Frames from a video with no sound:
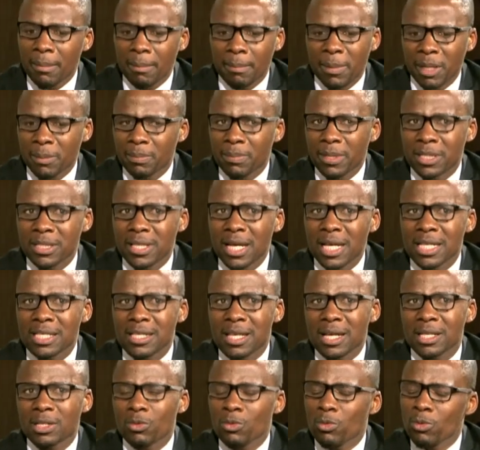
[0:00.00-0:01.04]
But besides
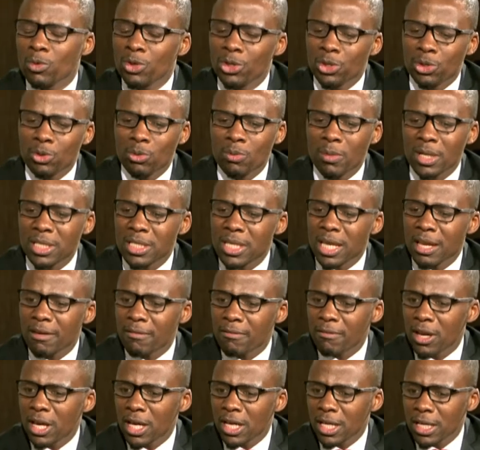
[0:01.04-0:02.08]
that, you must
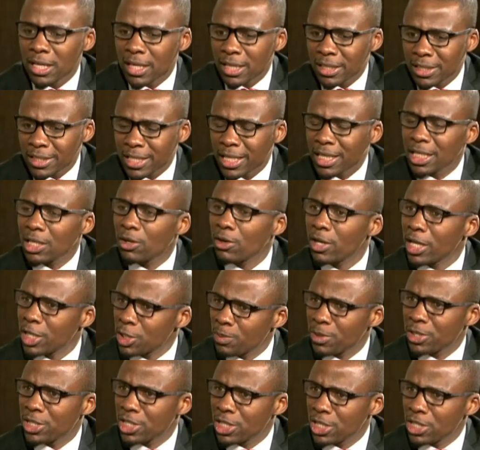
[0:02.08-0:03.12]
have technical
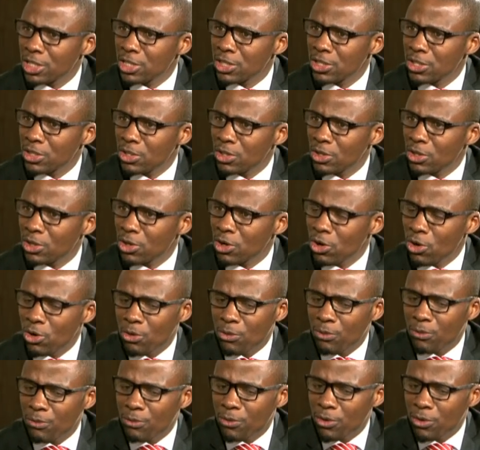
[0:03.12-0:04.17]
expertise of